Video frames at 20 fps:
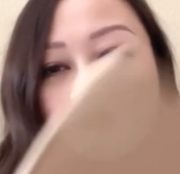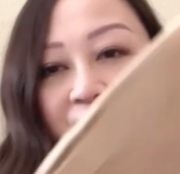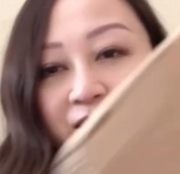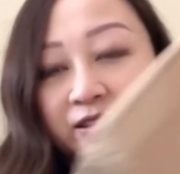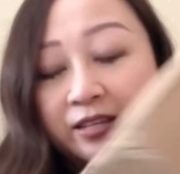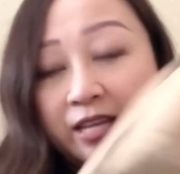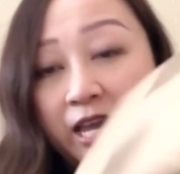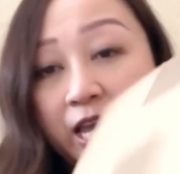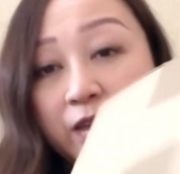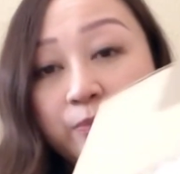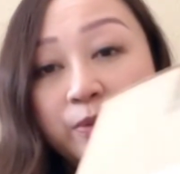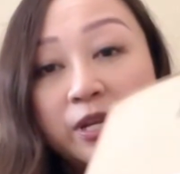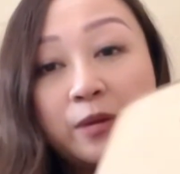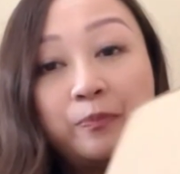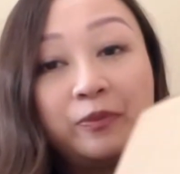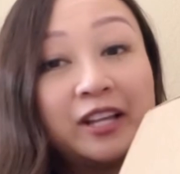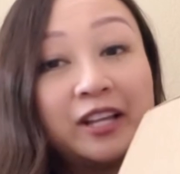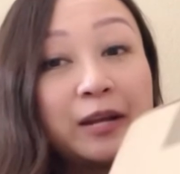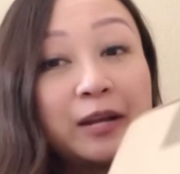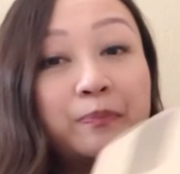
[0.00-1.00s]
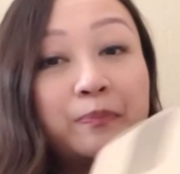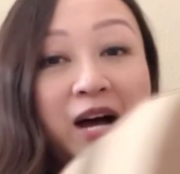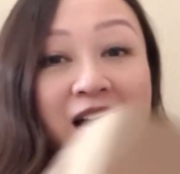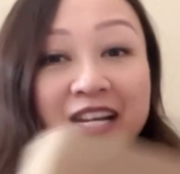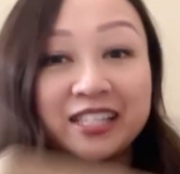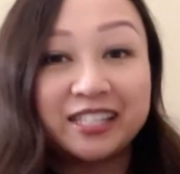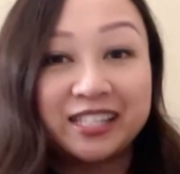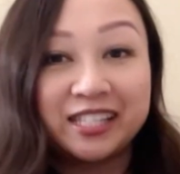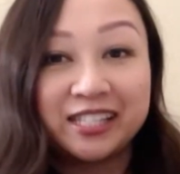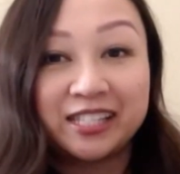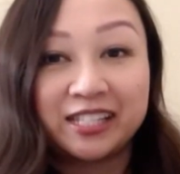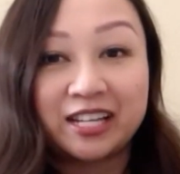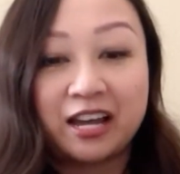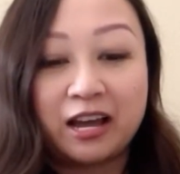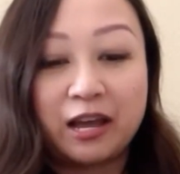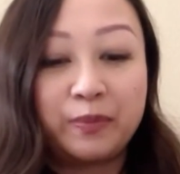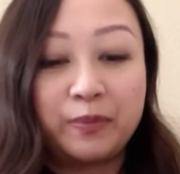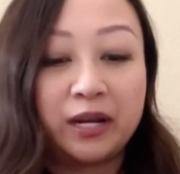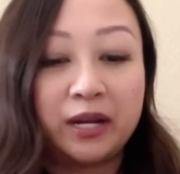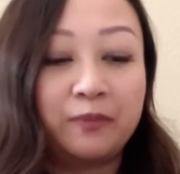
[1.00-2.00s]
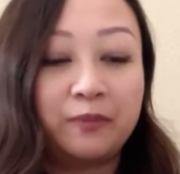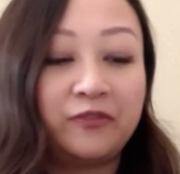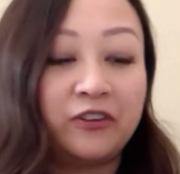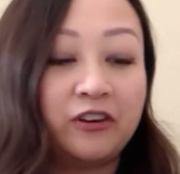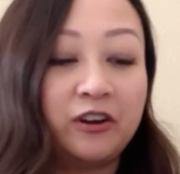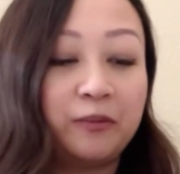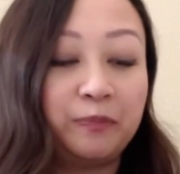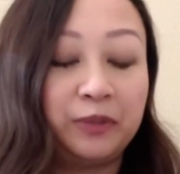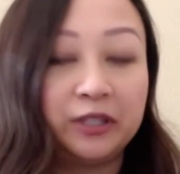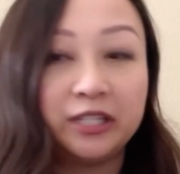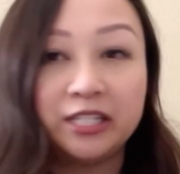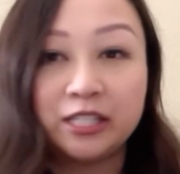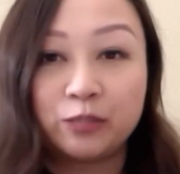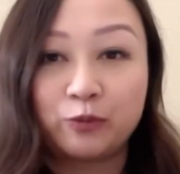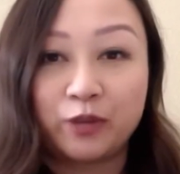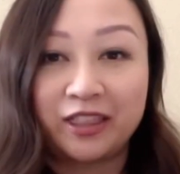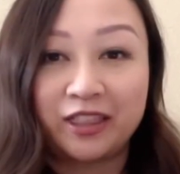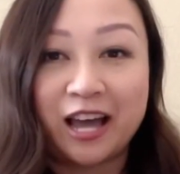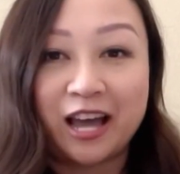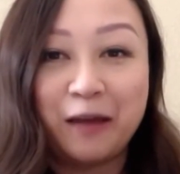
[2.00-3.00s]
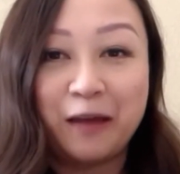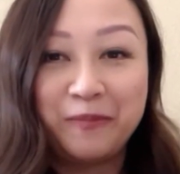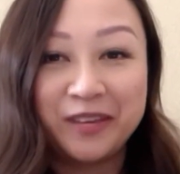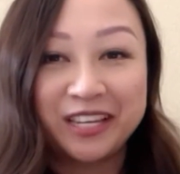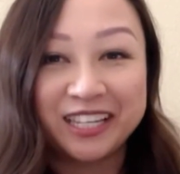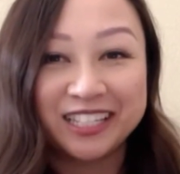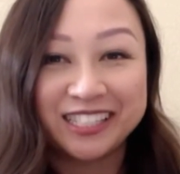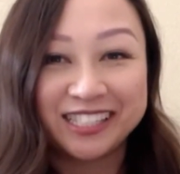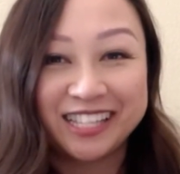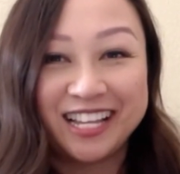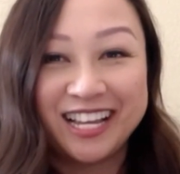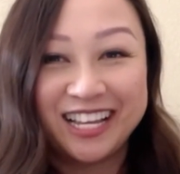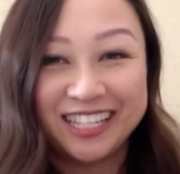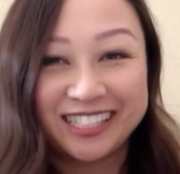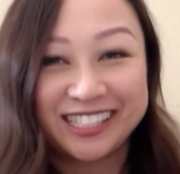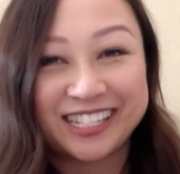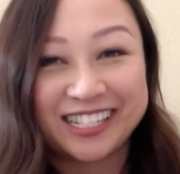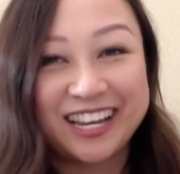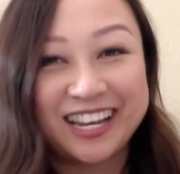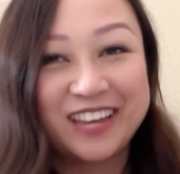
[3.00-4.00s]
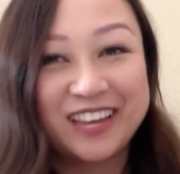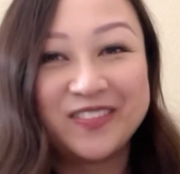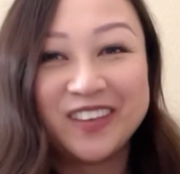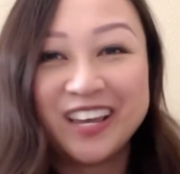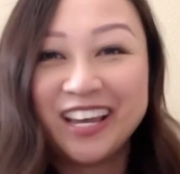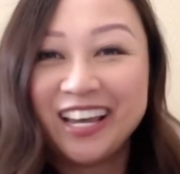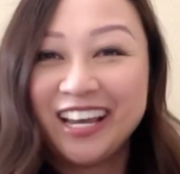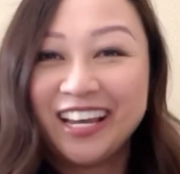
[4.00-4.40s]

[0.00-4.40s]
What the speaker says: Came in a plain box this time and I'm very pleased with that because last time